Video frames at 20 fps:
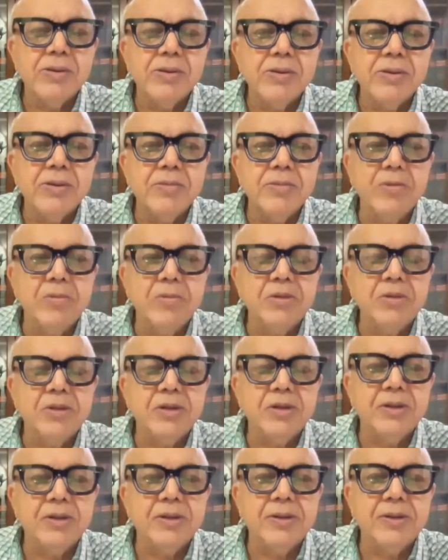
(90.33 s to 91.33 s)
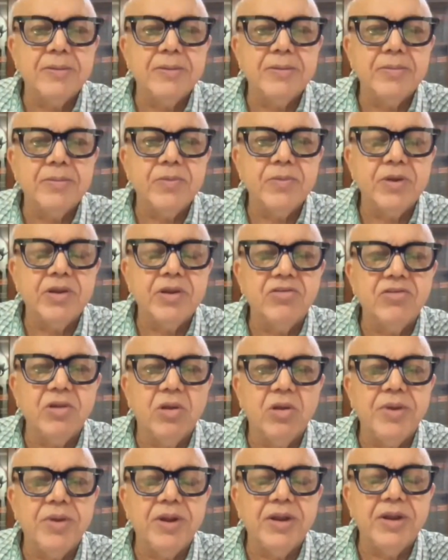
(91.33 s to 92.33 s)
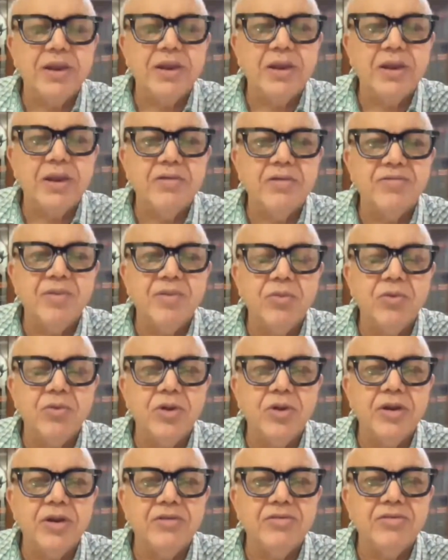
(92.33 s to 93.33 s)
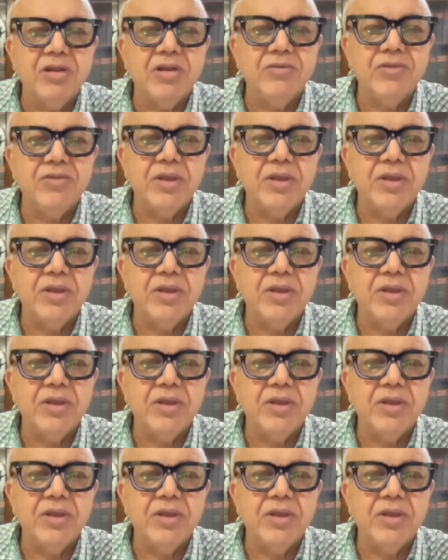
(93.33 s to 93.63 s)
Remember that it is now made clear from today itself.